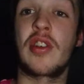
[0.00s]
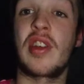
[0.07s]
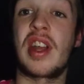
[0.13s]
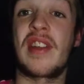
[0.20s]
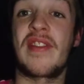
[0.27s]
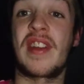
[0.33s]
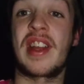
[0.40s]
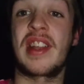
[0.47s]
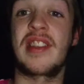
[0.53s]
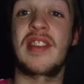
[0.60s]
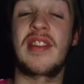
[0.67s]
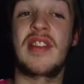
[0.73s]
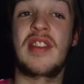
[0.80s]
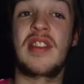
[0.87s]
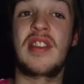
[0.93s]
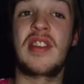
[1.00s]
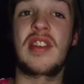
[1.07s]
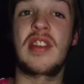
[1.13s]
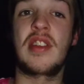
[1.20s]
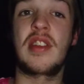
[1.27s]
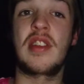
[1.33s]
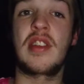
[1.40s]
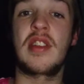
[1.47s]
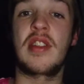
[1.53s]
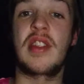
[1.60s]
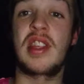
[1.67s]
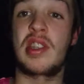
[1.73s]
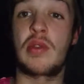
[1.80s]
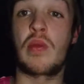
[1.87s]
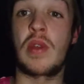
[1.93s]
cut I've had
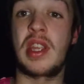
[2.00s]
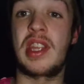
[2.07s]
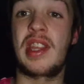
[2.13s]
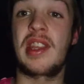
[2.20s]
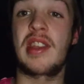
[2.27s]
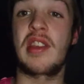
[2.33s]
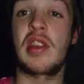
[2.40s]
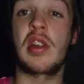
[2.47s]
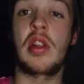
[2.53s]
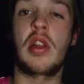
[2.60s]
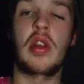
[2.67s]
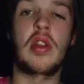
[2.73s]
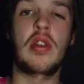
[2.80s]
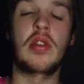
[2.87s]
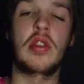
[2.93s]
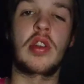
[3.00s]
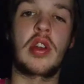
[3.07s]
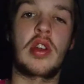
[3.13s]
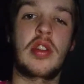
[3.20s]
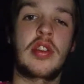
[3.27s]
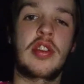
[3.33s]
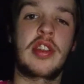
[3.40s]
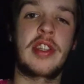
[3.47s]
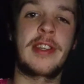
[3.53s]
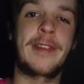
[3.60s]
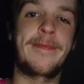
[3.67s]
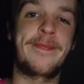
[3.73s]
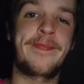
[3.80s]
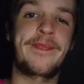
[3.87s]
this week alone because um,